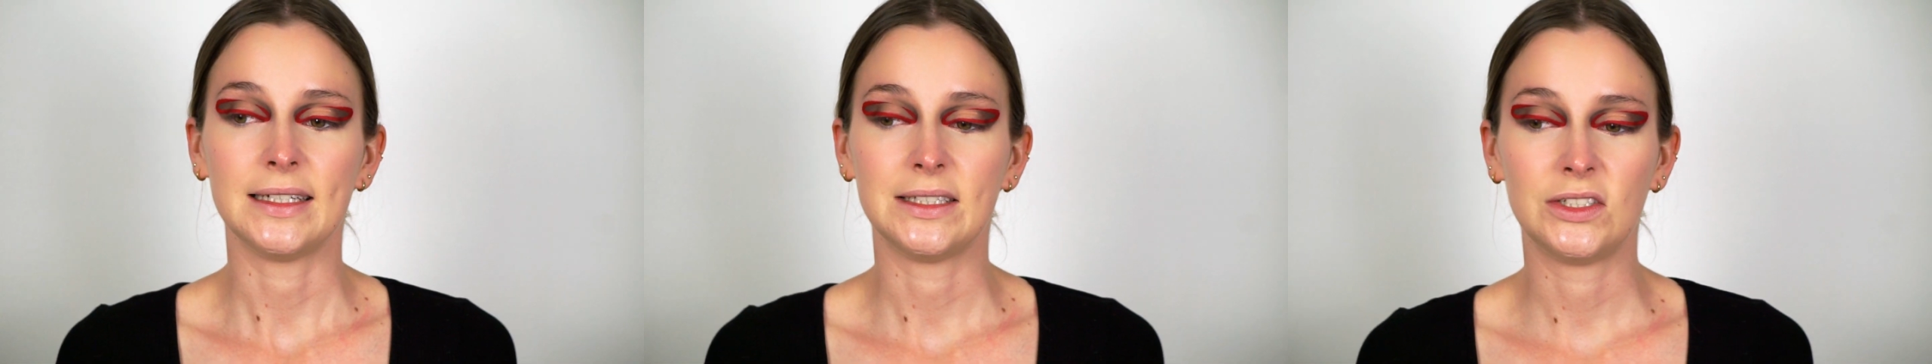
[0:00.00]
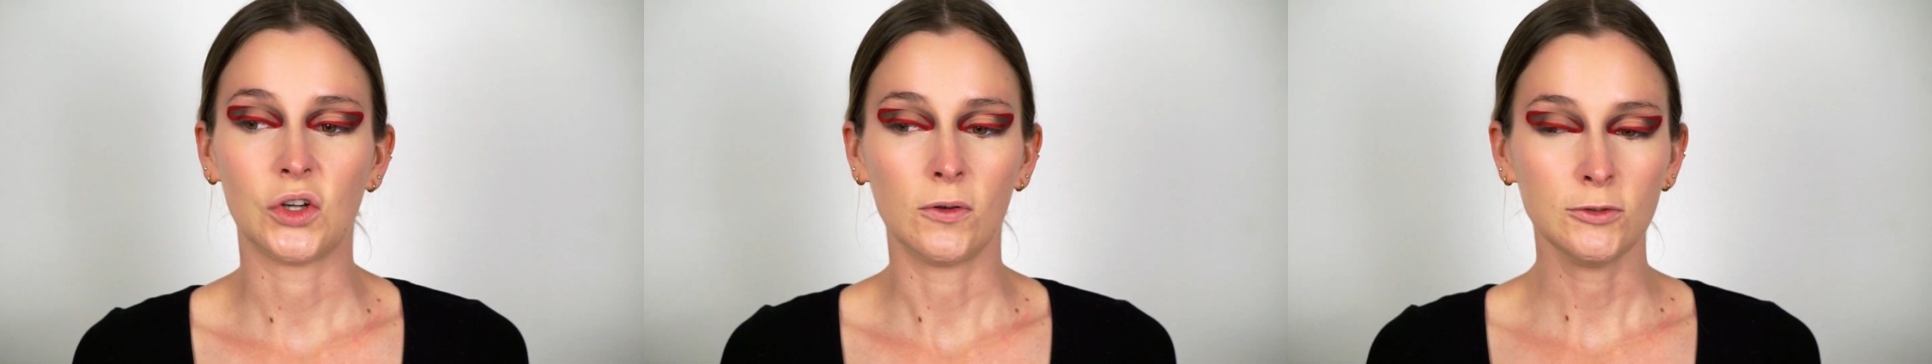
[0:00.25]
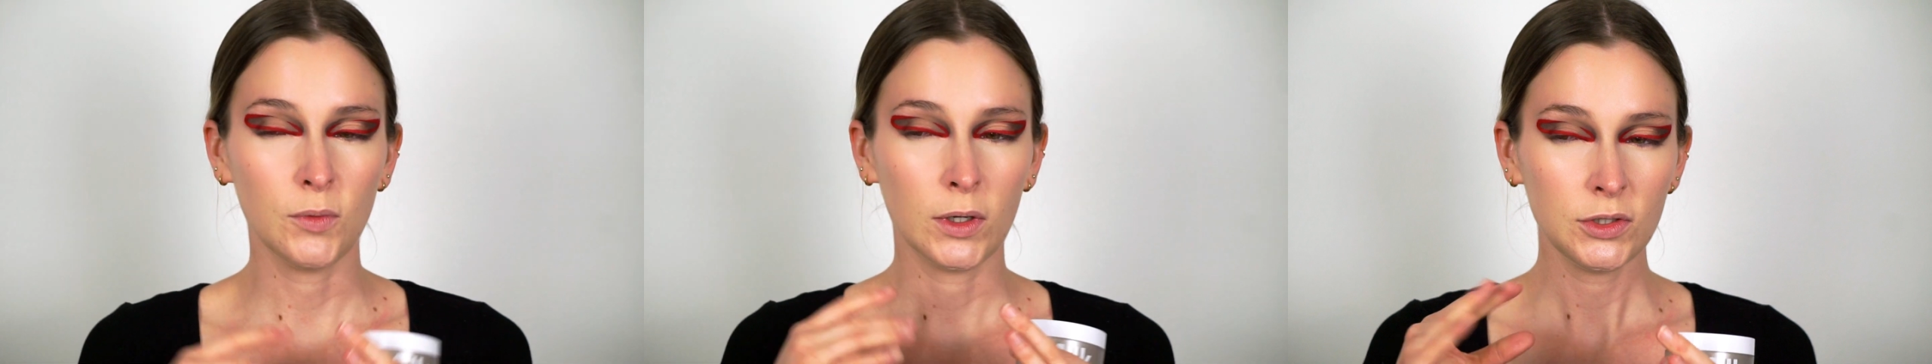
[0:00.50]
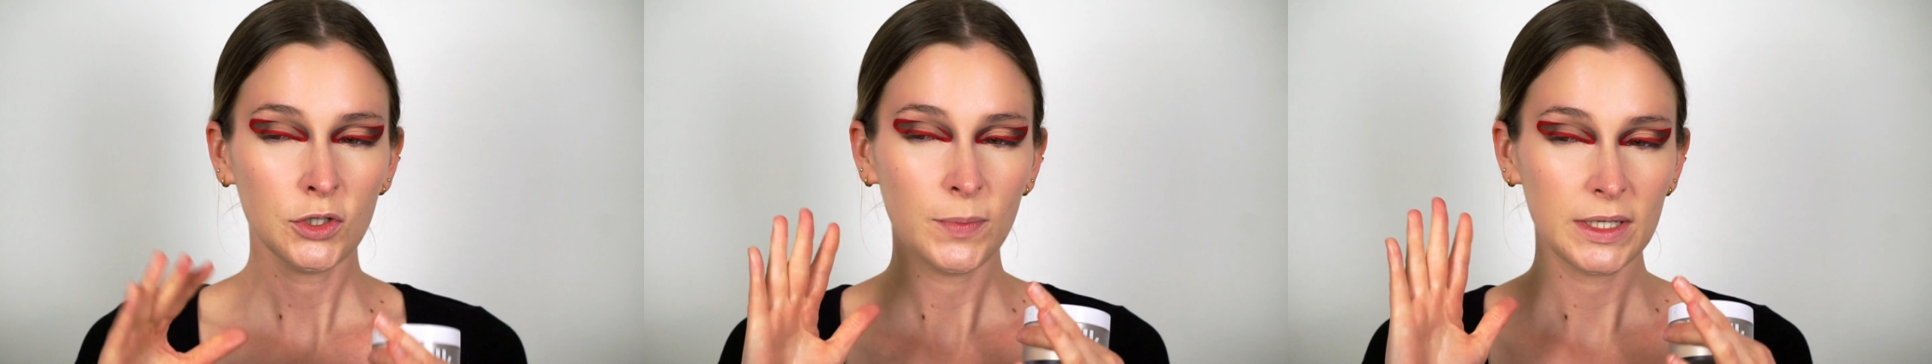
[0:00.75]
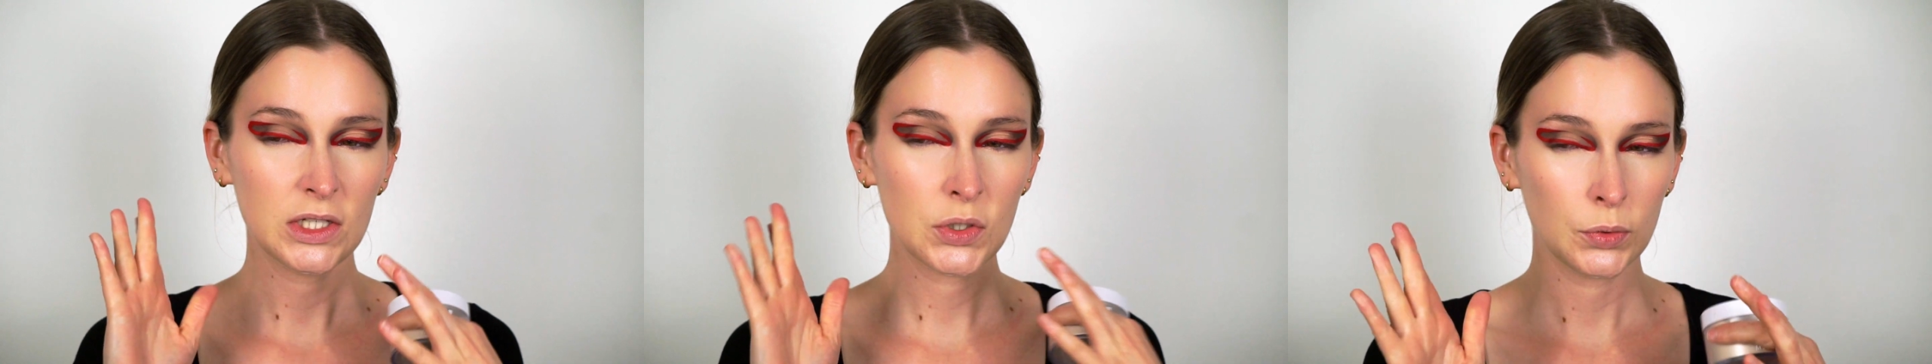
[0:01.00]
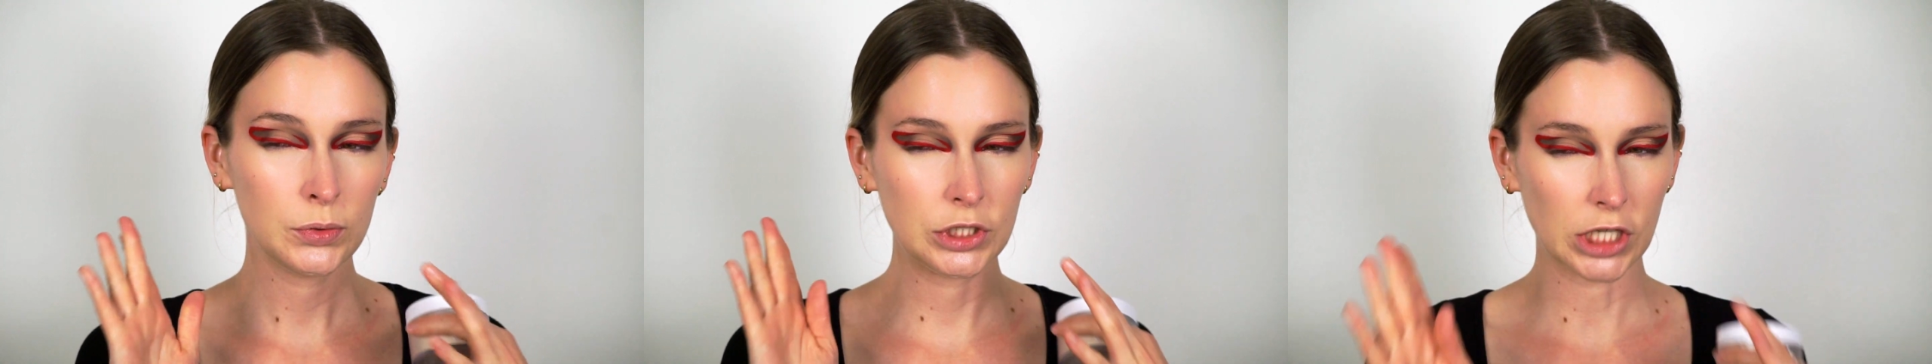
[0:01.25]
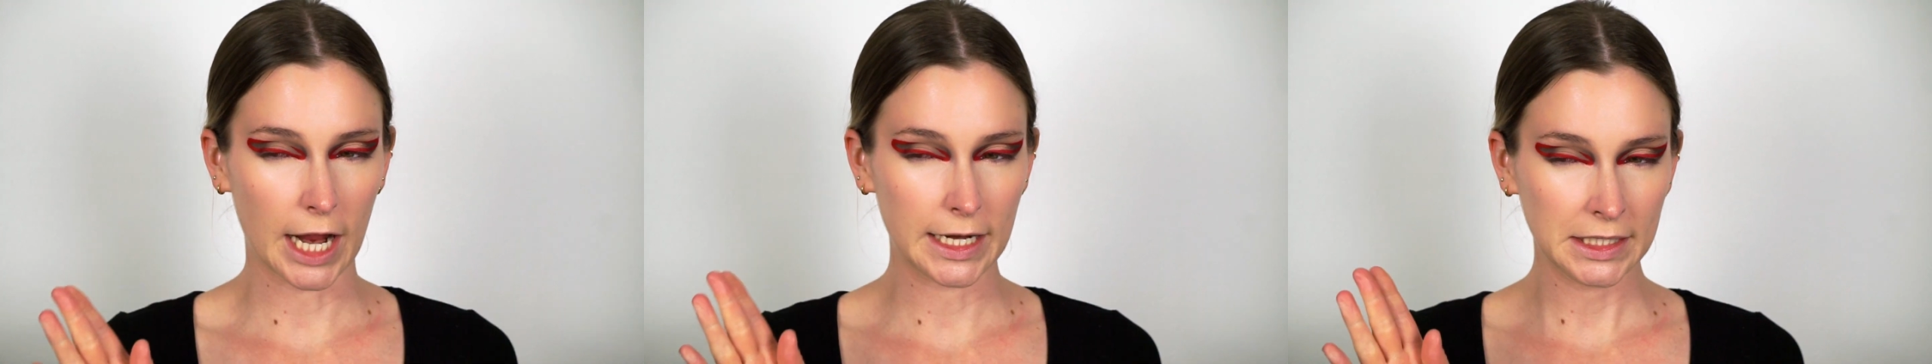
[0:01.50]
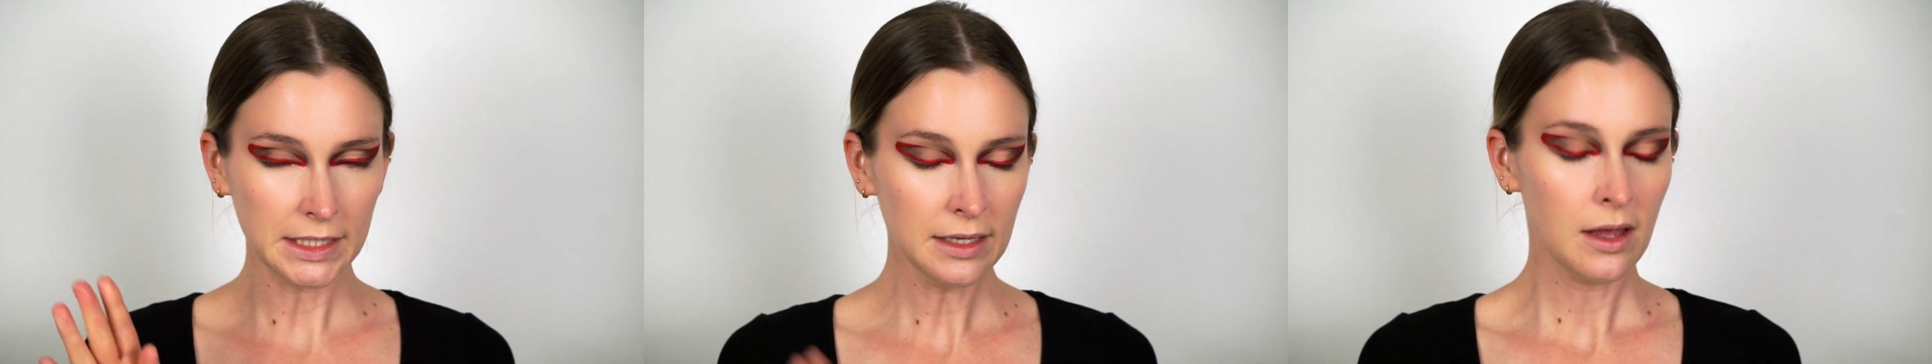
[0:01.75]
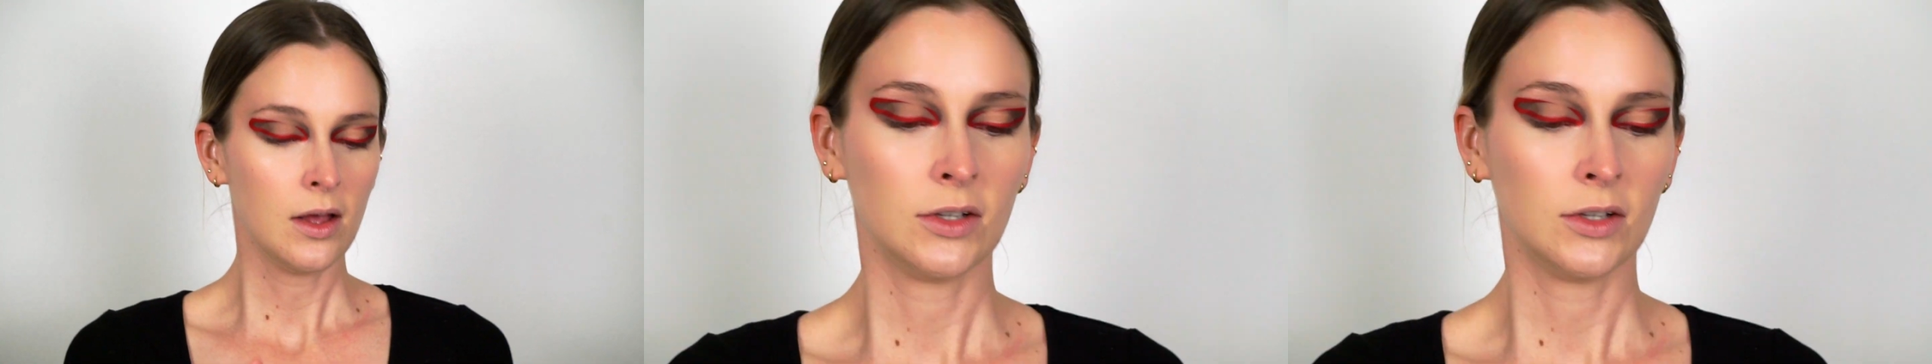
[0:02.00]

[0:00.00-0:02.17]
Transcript: don't want to be too shiny.